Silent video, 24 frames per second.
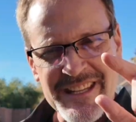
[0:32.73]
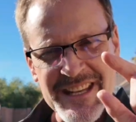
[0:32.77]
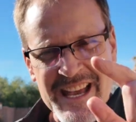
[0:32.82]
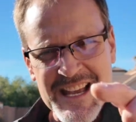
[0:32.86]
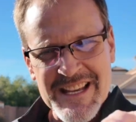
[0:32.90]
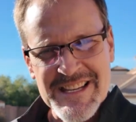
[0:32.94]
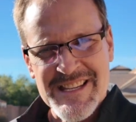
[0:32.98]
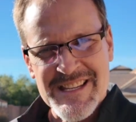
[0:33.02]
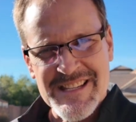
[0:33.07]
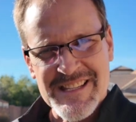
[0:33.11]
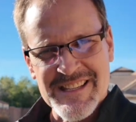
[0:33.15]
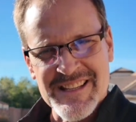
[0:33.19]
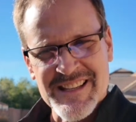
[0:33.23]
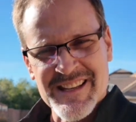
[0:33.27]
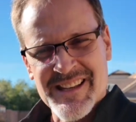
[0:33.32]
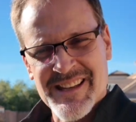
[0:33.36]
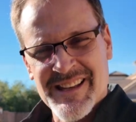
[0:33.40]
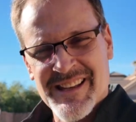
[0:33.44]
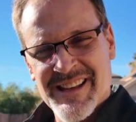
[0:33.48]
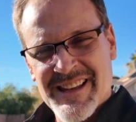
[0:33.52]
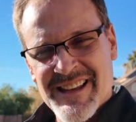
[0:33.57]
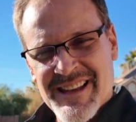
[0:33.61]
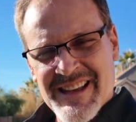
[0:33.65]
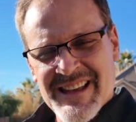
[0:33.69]
Yes,
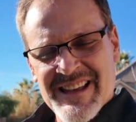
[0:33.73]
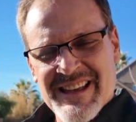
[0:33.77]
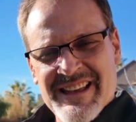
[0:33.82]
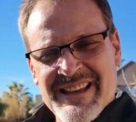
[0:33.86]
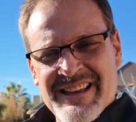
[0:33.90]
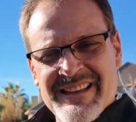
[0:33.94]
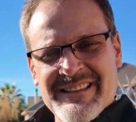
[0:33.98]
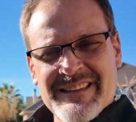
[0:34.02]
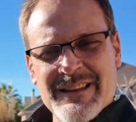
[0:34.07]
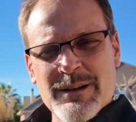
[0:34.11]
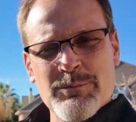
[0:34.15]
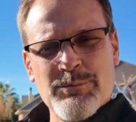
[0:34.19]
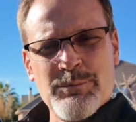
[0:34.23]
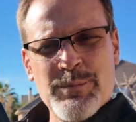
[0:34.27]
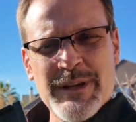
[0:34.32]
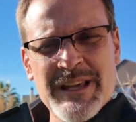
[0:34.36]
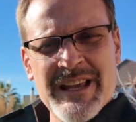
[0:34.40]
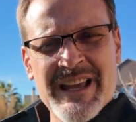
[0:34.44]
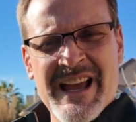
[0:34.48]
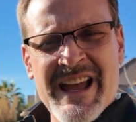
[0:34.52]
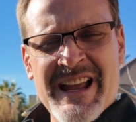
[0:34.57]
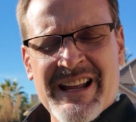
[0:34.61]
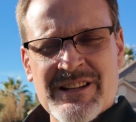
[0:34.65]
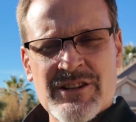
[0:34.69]
the
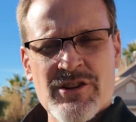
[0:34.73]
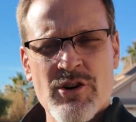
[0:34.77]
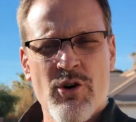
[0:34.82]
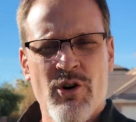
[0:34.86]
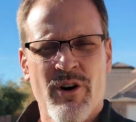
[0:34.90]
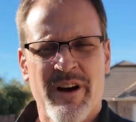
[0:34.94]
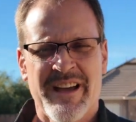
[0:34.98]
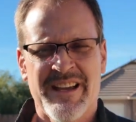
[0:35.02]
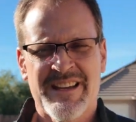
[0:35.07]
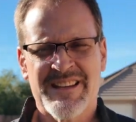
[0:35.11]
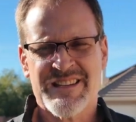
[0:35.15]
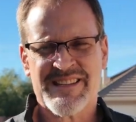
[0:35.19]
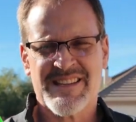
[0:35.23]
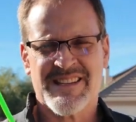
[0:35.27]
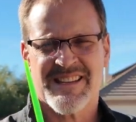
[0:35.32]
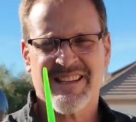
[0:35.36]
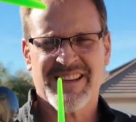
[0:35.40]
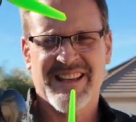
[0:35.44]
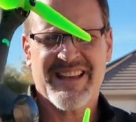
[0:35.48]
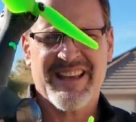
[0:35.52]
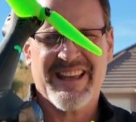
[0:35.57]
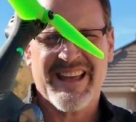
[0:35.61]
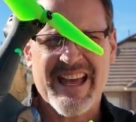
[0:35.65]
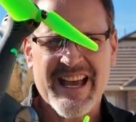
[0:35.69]
Bayang Toys
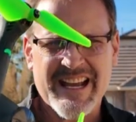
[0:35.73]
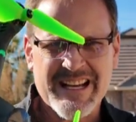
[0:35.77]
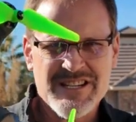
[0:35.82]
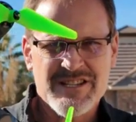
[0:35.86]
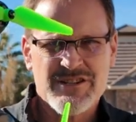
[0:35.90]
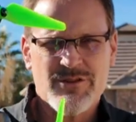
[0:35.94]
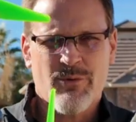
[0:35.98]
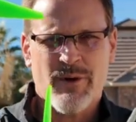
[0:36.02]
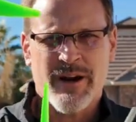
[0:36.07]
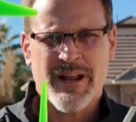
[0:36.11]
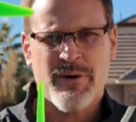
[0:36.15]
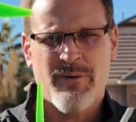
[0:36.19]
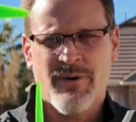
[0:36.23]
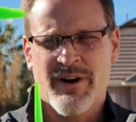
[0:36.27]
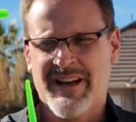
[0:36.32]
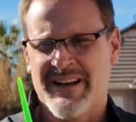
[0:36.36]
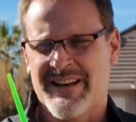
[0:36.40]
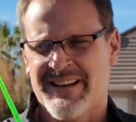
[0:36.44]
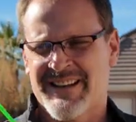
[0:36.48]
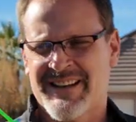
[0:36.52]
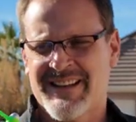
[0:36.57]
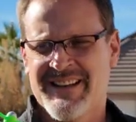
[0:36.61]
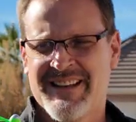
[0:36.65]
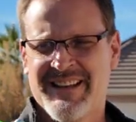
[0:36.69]

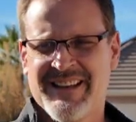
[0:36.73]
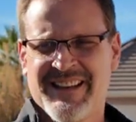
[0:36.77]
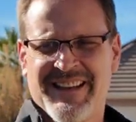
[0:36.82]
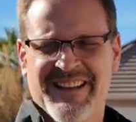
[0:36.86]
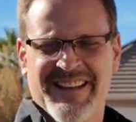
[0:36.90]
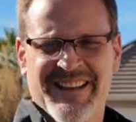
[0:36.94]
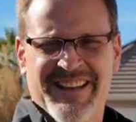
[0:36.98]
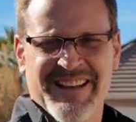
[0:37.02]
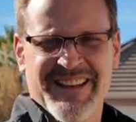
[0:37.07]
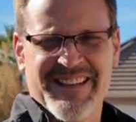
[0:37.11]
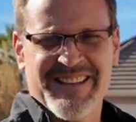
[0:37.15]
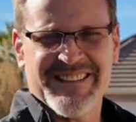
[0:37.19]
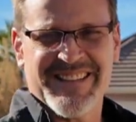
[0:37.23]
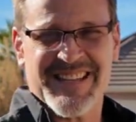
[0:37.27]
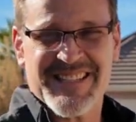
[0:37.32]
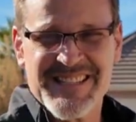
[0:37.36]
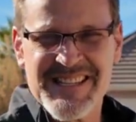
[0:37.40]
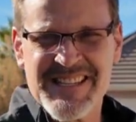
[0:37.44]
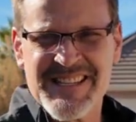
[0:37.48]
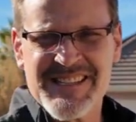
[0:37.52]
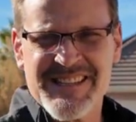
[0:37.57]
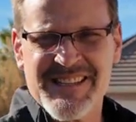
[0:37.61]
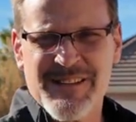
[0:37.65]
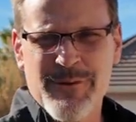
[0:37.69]
X21. Does
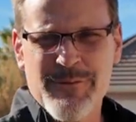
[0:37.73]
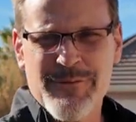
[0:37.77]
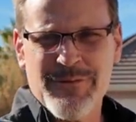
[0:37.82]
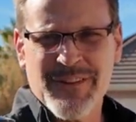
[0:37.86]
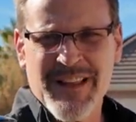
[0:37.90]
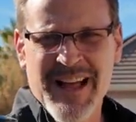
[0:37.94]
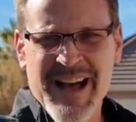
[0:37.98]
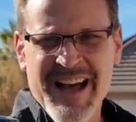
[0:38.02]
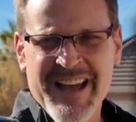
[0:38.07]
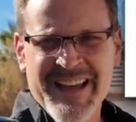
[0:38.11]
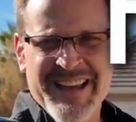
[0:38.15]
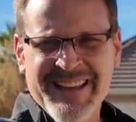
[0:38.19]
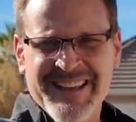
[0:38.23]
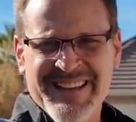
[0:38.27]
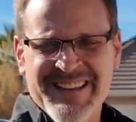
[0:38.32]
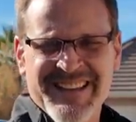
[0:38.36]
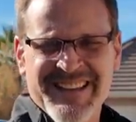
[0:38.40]
it still fly?